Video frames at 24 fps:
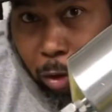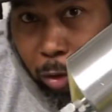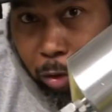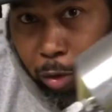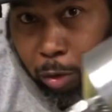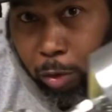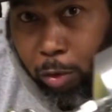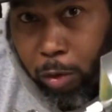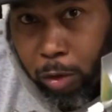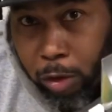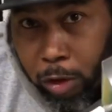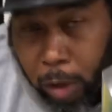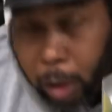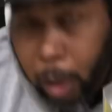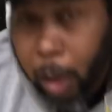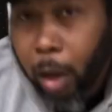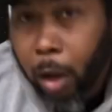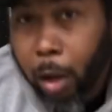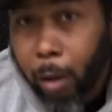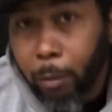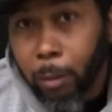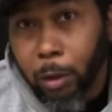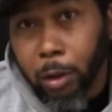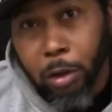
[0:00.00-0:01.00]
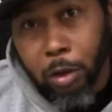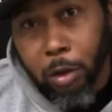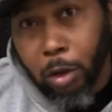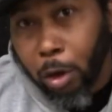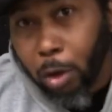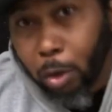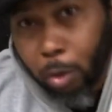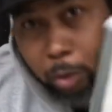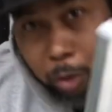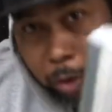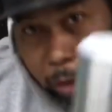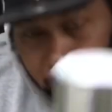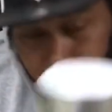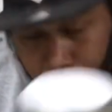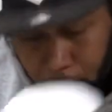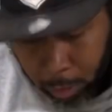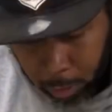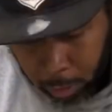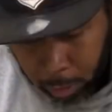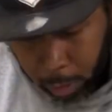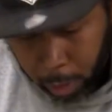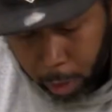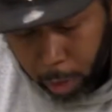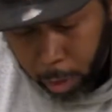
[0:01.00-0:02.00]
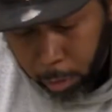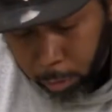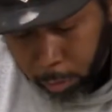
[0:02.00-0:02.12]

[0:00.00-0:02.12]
do the job. It's gonna get the job